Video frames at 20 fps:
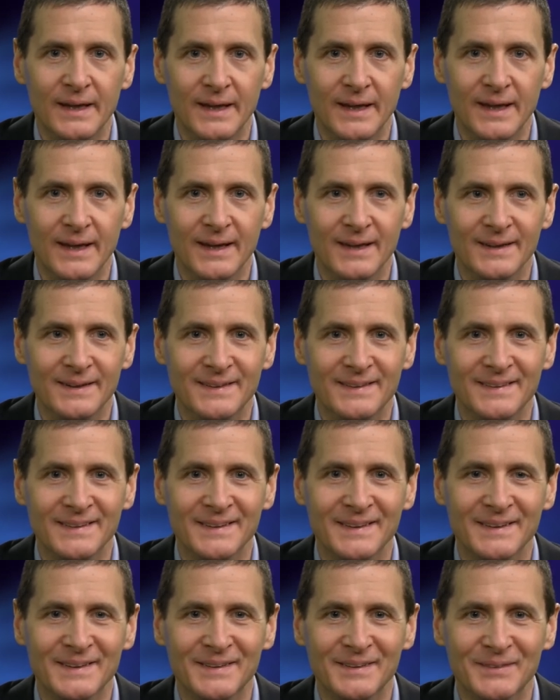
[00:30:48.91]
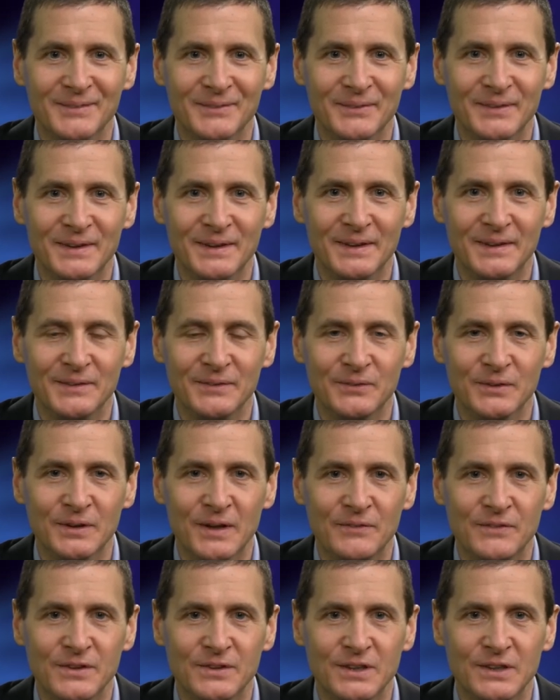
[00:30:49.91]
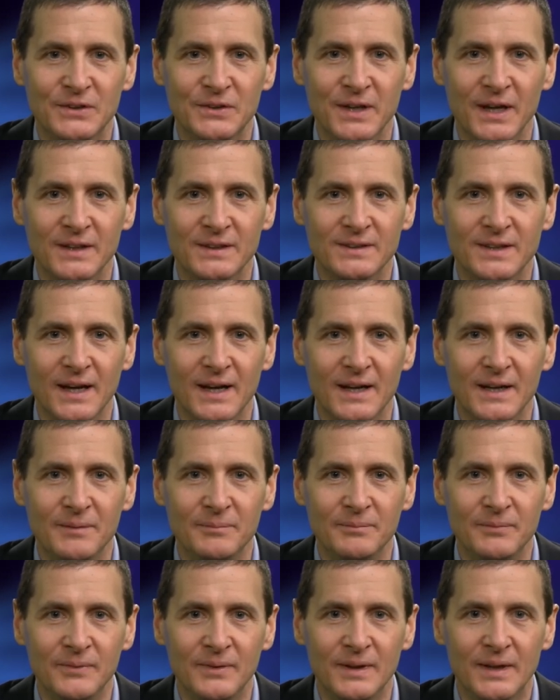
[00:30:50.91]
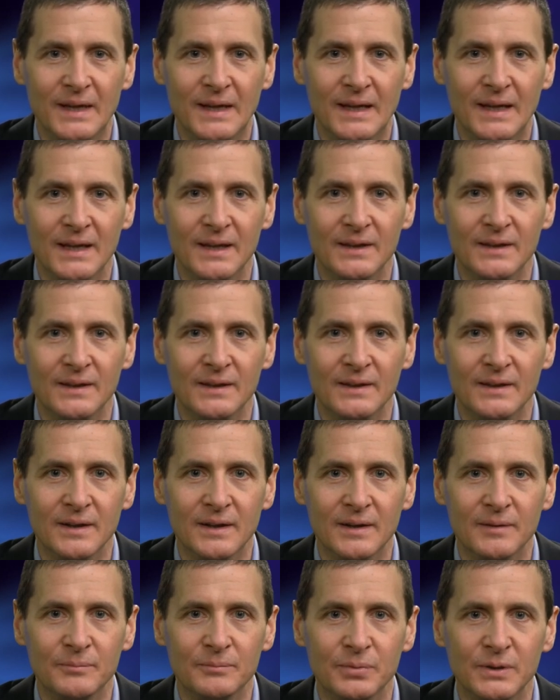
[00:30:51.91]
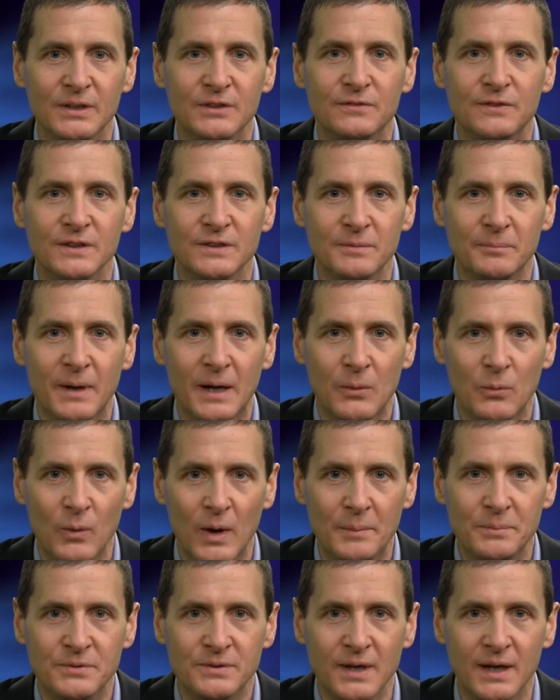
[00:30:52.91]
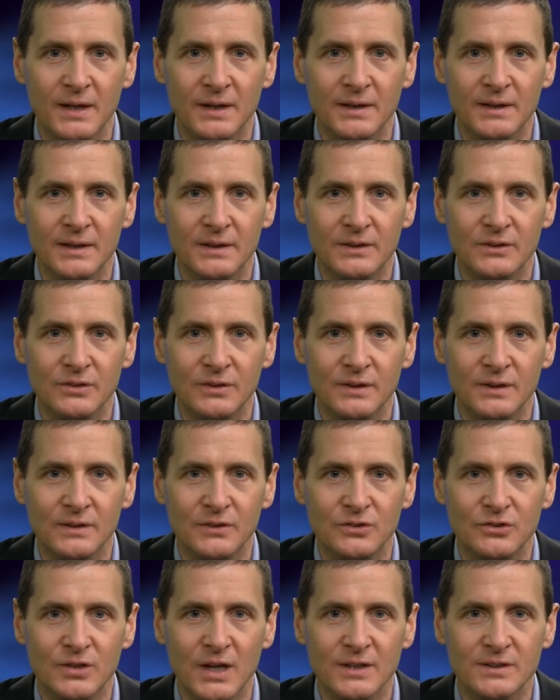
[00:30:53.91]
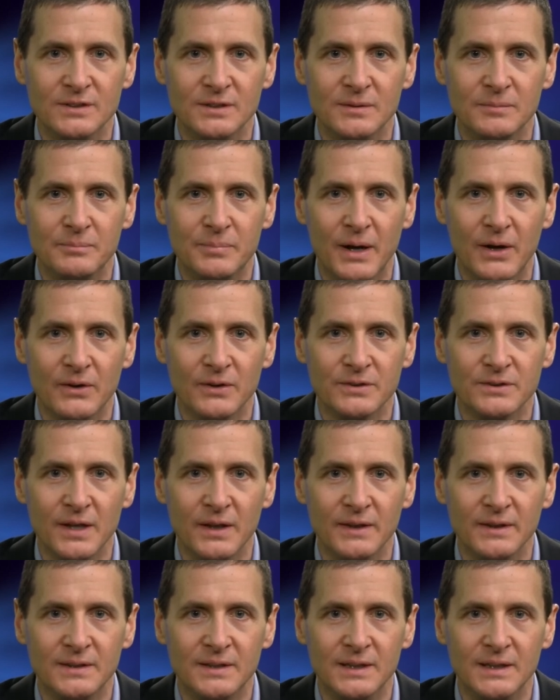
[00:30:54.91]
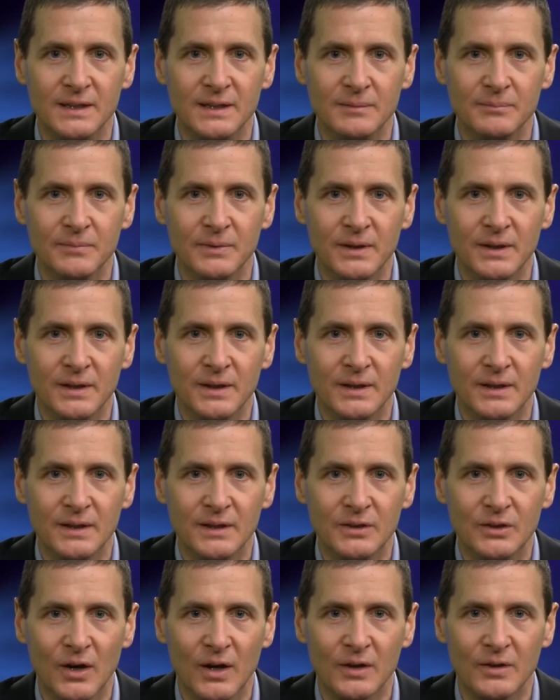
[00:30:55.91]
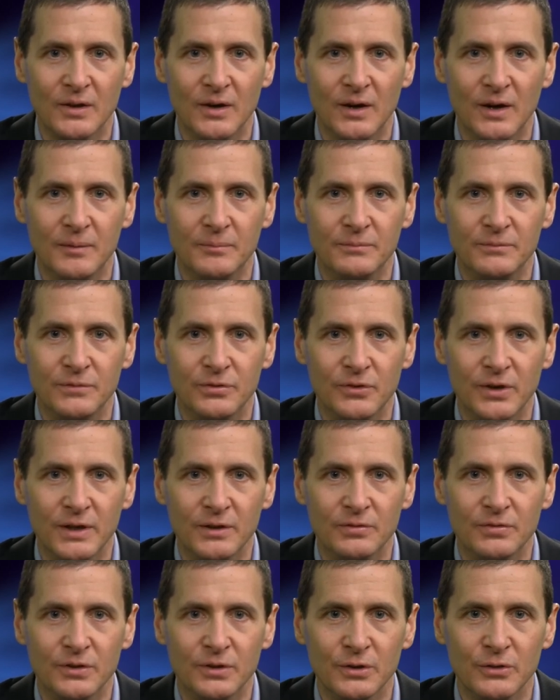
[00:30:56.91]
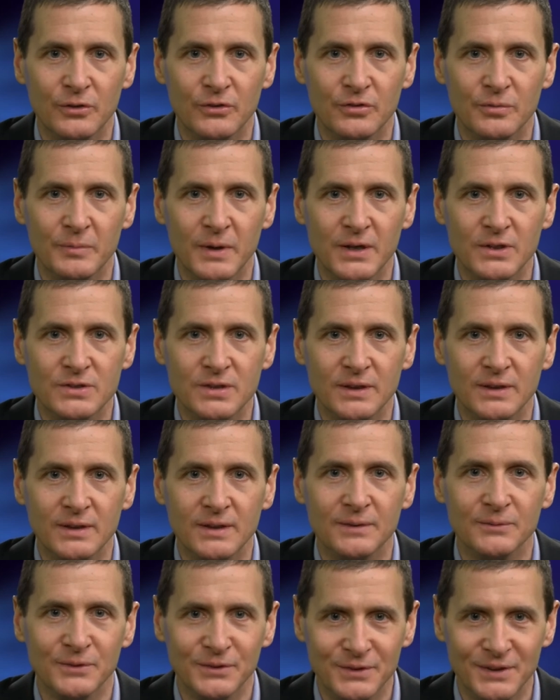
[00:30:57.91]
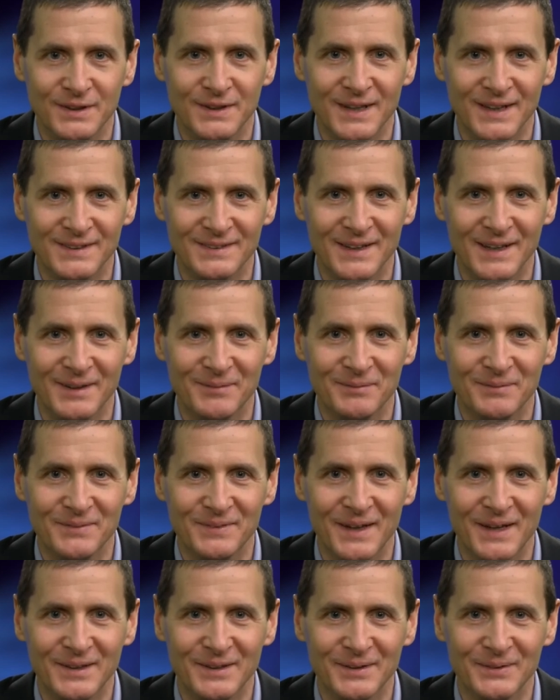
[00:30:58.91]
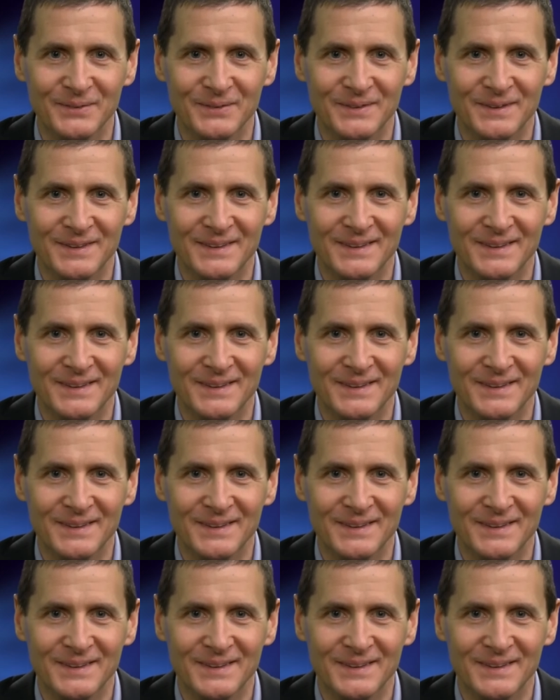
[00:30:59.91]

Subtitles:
And we would love to see you next time. And please visit my website, jasonparacellateam.com, for any further information. And we'll see you next time. Thank you.